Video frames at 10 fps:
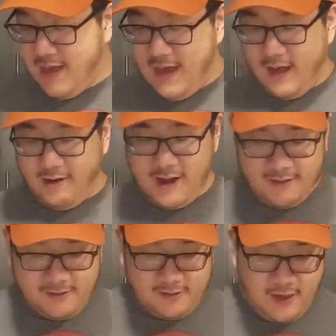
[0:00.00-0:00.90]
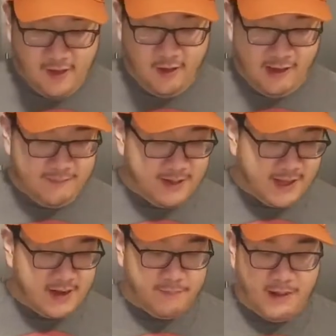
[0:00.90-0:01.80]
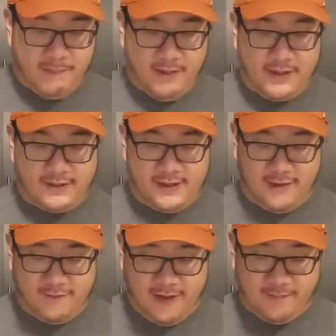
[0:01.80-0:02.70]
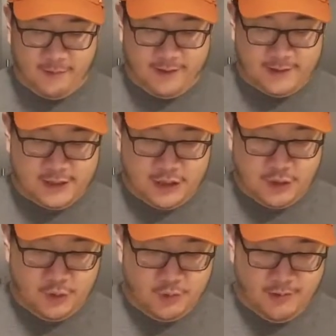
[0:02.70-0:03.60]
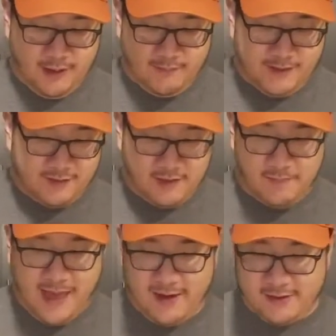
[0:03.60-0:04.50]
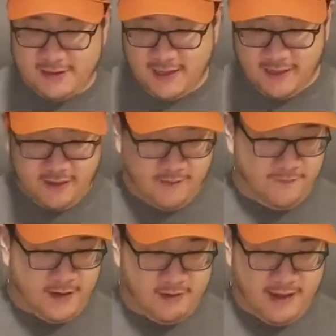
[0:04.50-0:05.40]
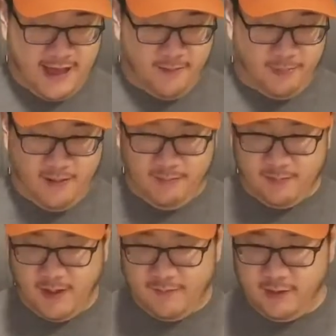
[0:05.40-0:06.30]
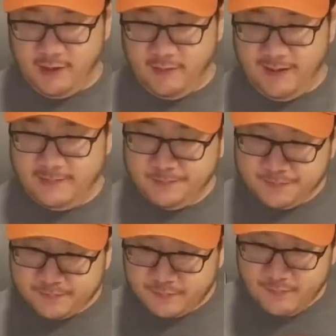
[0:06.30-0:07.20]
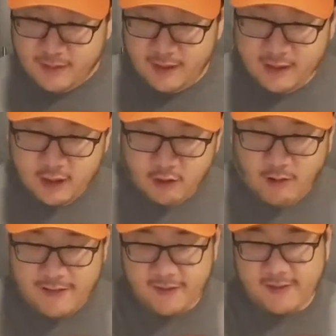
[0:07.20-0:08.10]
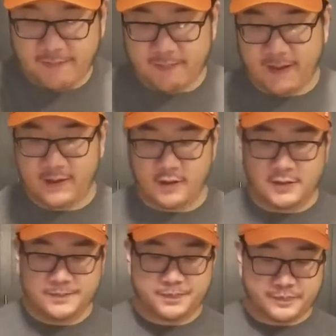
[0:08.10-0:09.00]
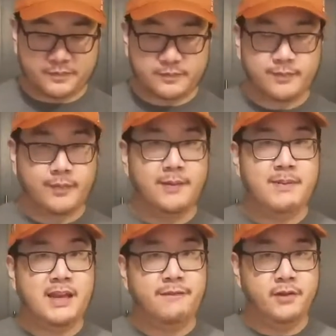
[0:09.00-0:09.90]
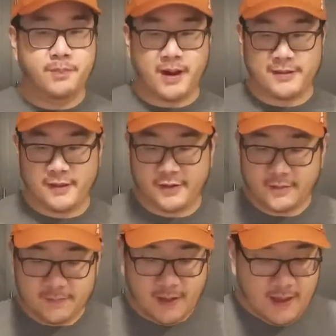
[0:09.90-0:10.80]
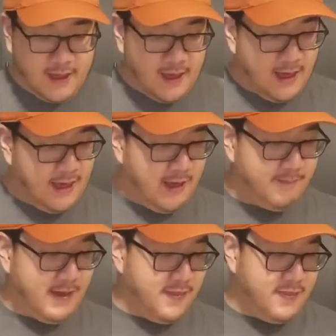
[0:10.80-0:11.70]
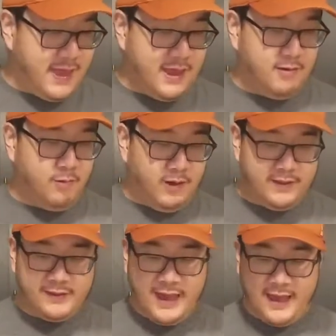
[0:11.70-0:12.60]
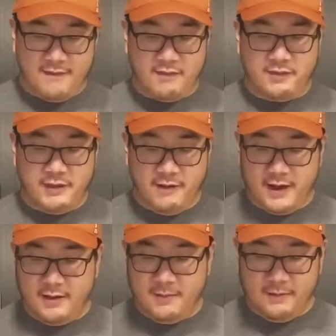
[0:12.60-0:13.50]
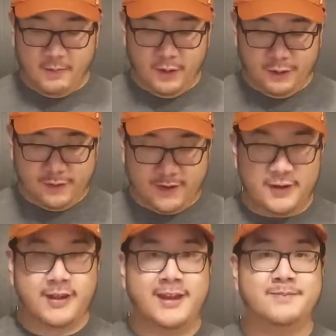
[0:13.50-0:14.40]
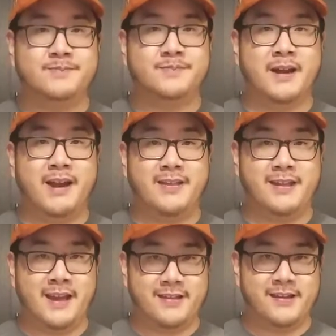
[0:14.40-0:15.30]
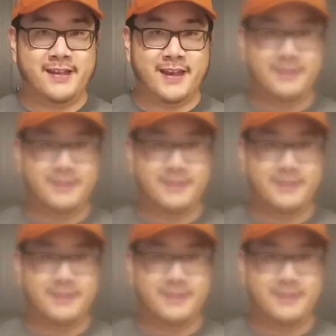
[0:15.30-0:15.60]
All right, so I'm going to kind of prep all that stuff. I'm going to get this batter together, figure it out, problem solve it a little bit. I'm going to grind this up in my little mini food processor. And then once I have everything ready, we will start cooking. All right, see you guys in a second.